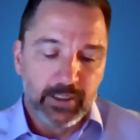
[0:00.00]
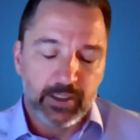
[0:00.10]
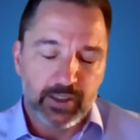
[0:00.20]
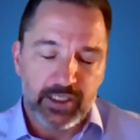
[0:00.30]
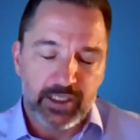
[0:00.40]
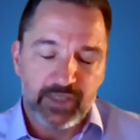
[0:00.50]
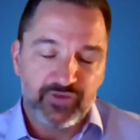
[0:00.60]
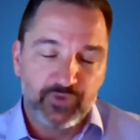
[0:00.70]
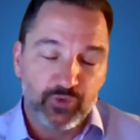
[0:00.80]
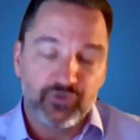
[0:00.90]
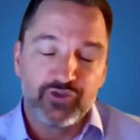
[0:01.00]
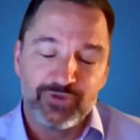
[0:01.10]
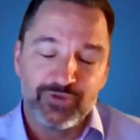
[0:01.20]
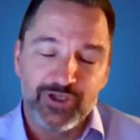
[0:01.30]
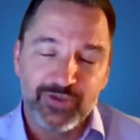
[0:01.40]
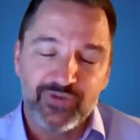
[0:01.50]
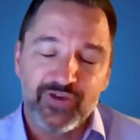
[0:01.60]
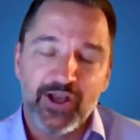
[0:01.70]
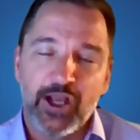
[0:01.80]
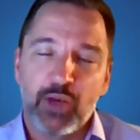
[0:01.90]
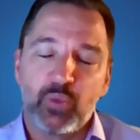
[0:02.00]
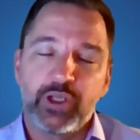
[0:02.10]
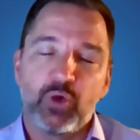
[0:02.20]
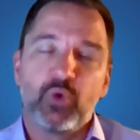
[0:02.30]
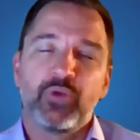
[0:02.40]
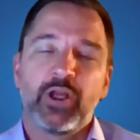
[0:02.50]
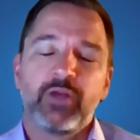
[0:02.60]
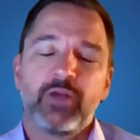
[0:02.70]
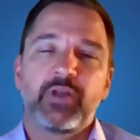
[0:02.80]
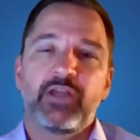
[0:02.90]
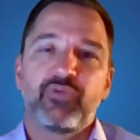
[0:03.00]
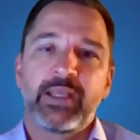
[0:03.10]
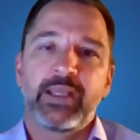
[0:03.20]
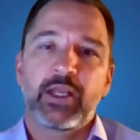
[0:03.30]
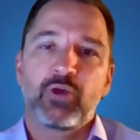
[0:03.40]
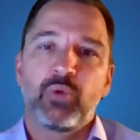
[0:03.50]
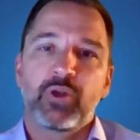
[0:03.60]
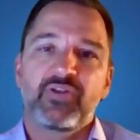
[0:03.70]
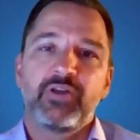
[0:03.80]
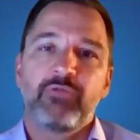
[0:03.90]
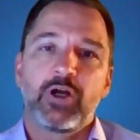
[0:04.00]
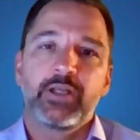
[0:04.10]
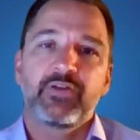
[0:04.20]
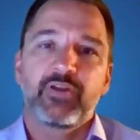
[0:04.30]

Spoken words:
It's not new news. We all know that if we get quality right,